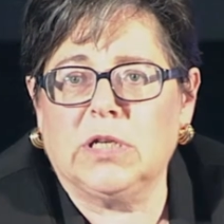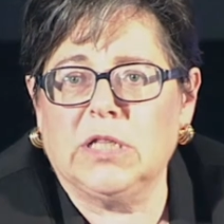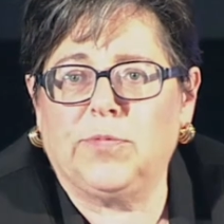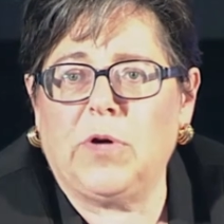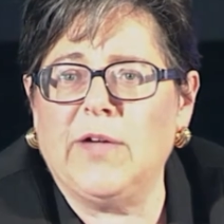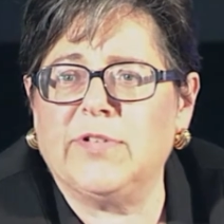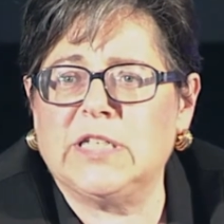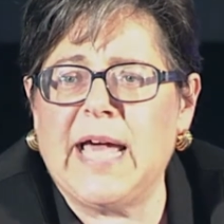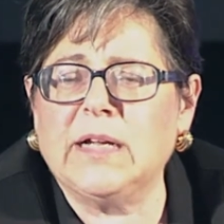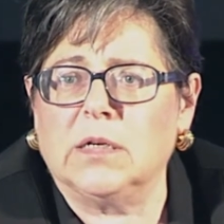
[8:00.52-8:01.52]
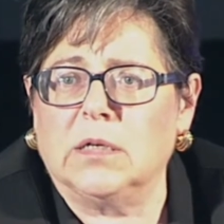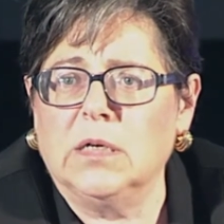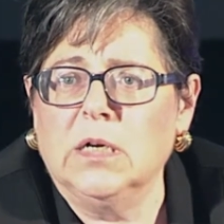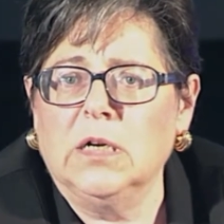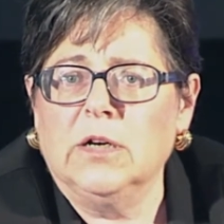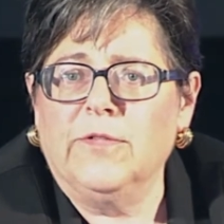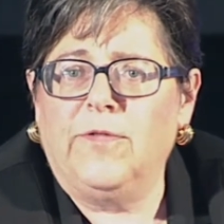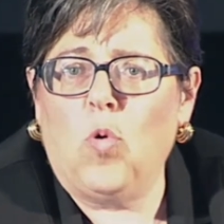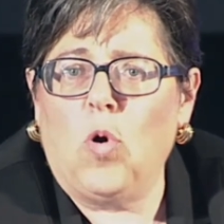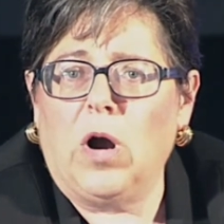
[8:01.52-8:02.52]
the private sector
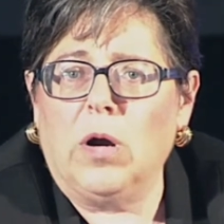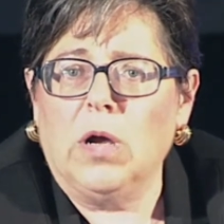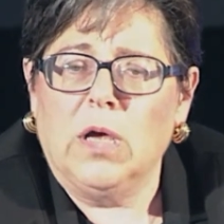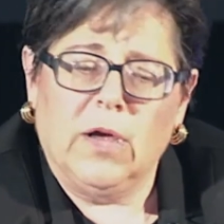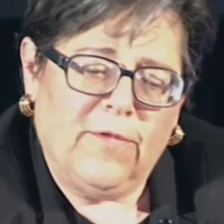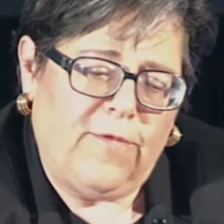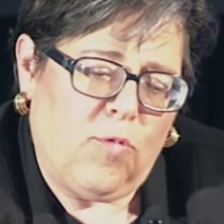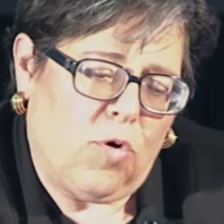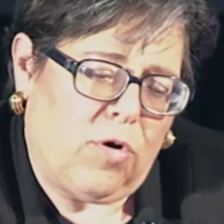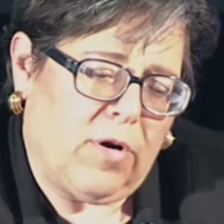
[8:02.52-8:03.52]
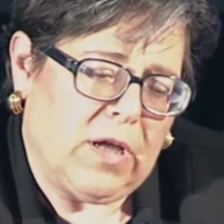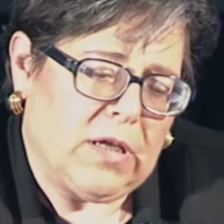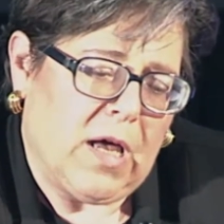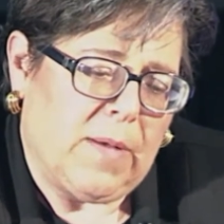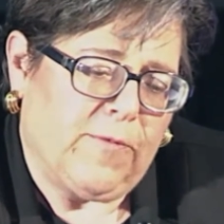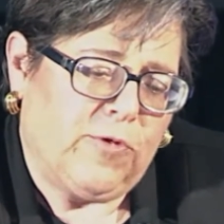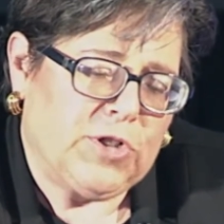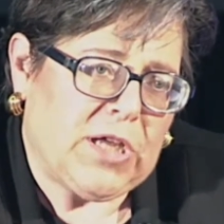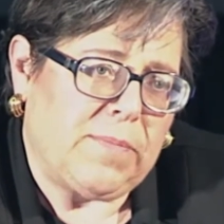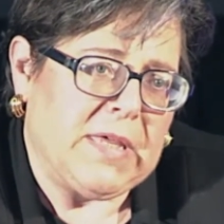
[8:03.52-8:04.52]
for
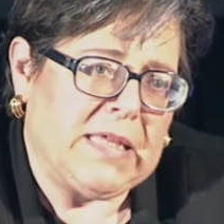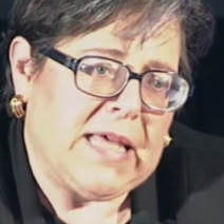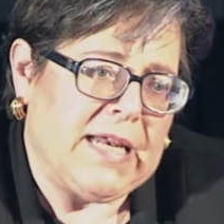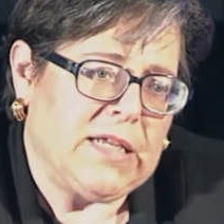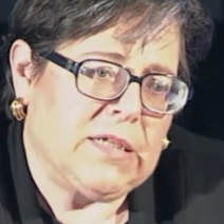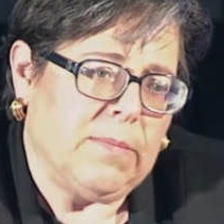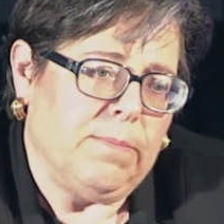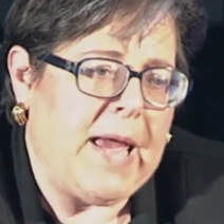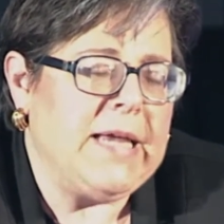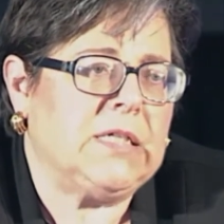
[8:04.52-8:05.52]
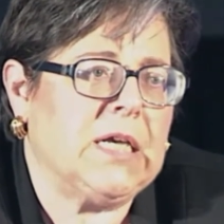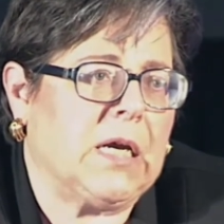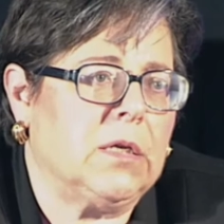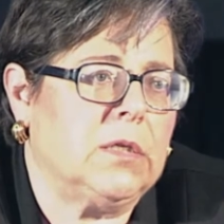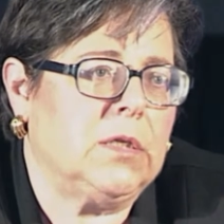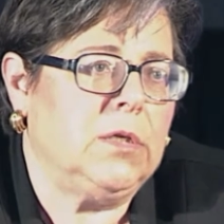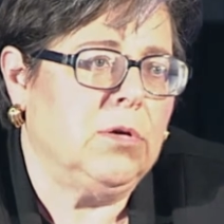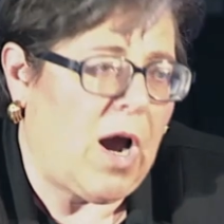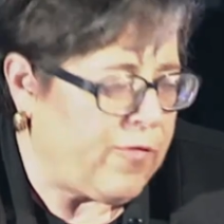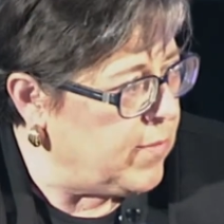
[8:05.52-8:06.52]
something that is basic to
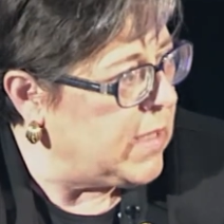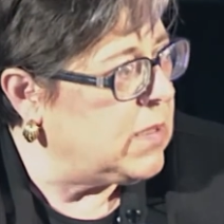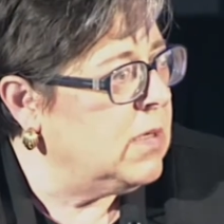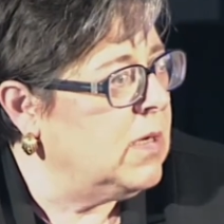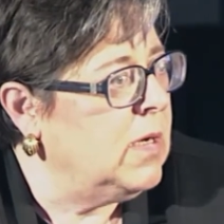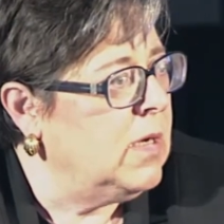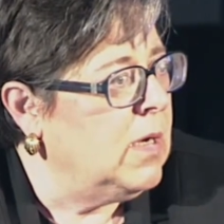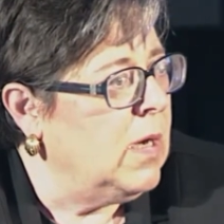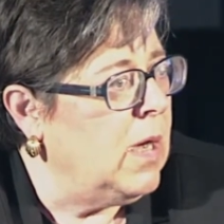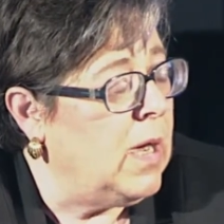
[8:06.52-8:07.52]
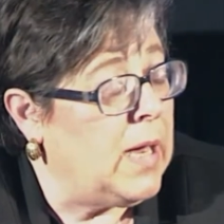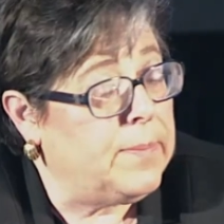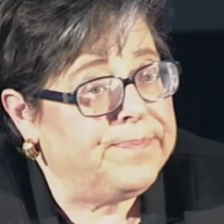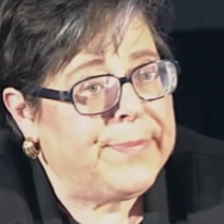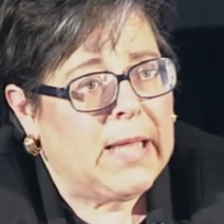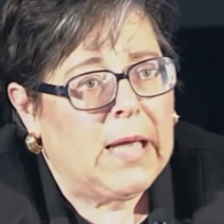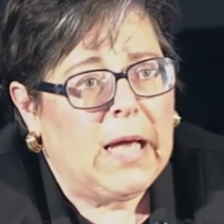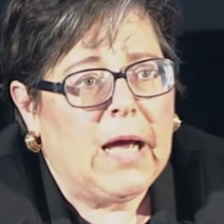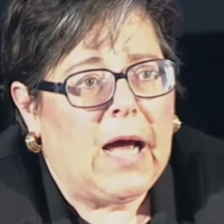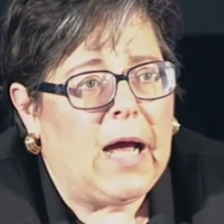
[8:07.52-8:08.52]
government.
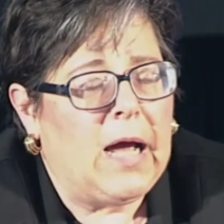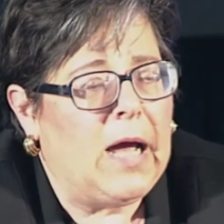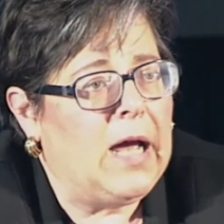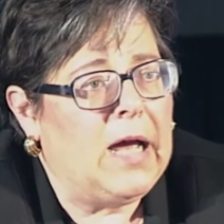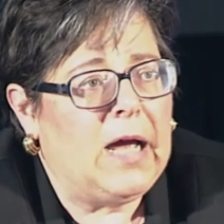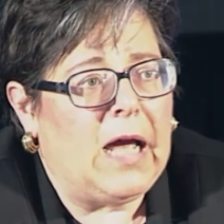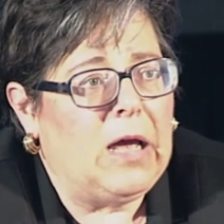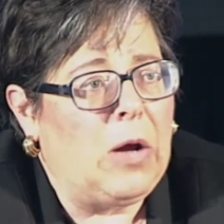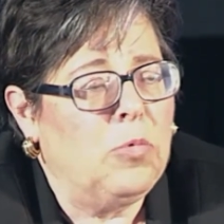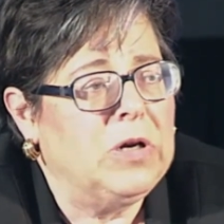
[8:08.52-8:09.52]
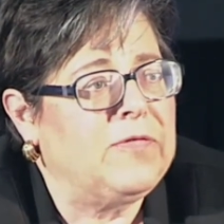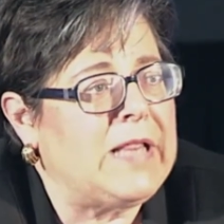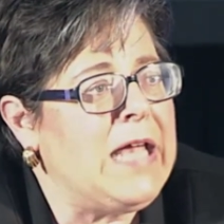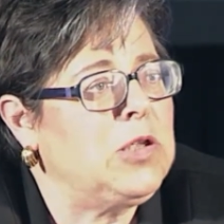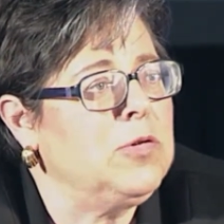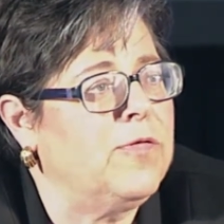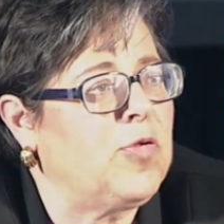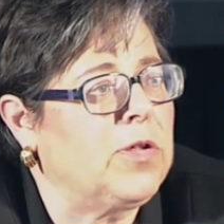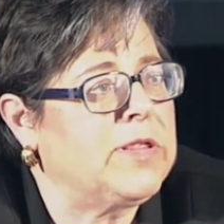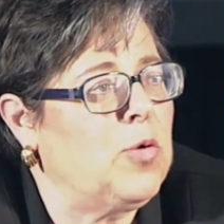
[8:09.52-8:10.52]
I would have liked to have
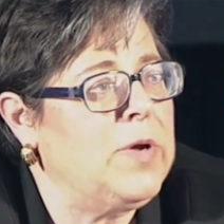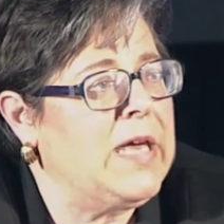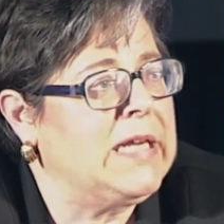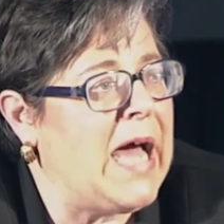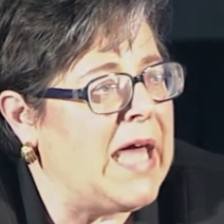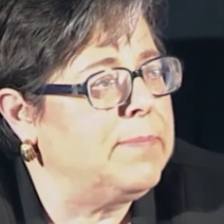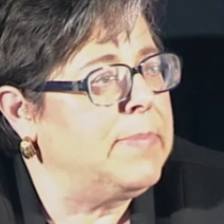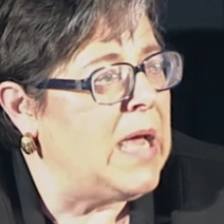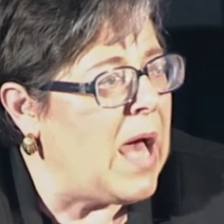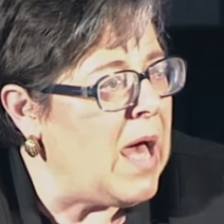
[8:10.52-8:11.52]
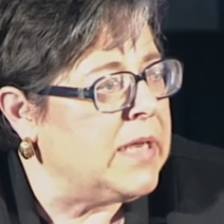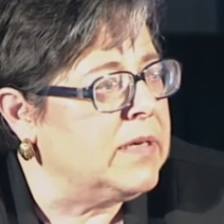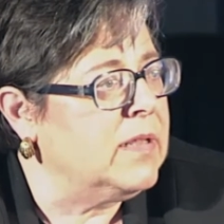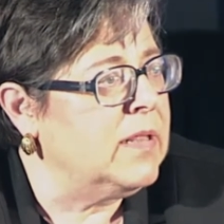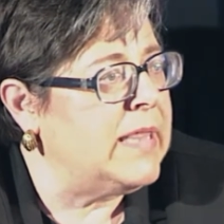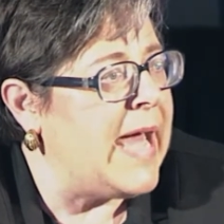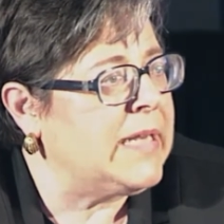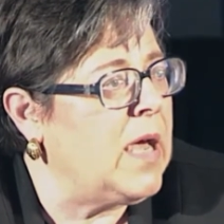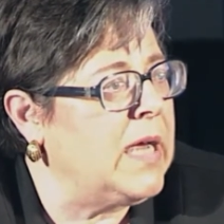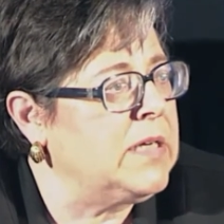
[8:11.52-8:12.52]
thought that we had gotten beyond
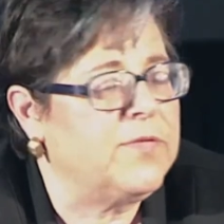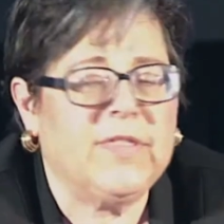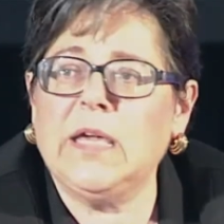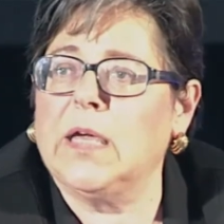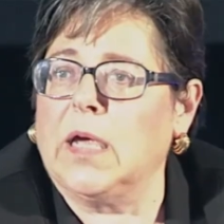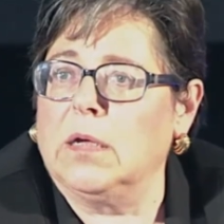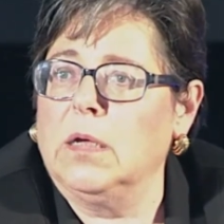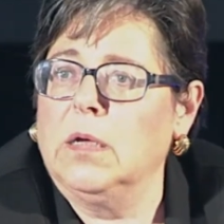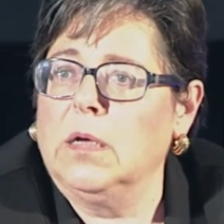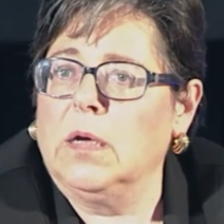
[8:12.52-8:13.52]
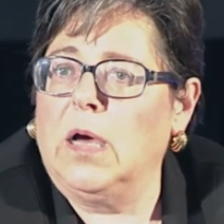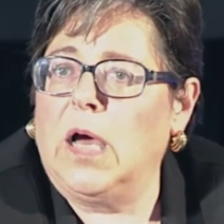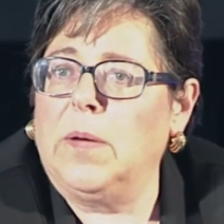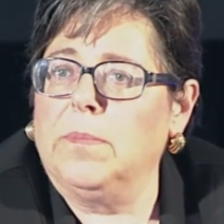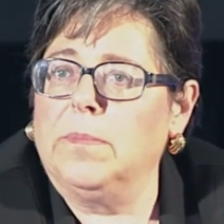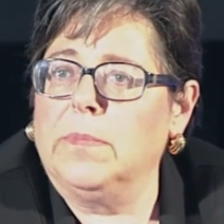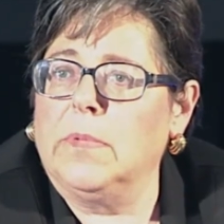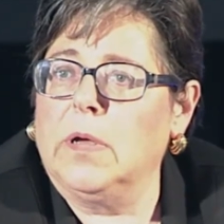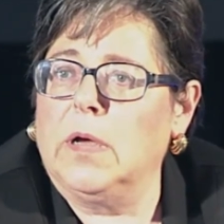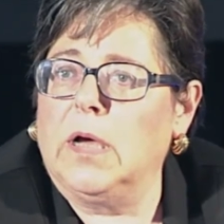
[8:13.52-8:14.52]
that kind of thinking
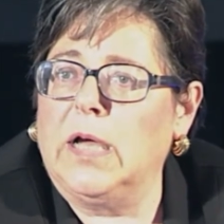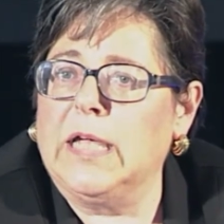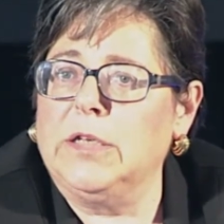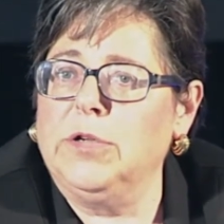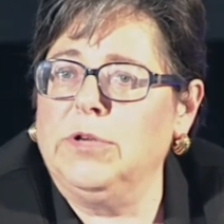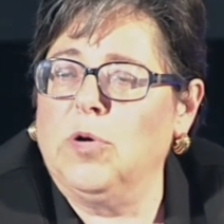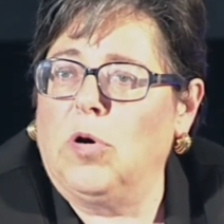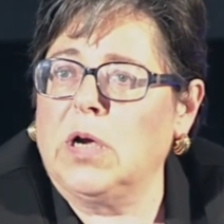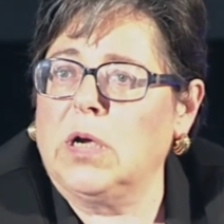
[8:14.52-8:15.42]
in New York,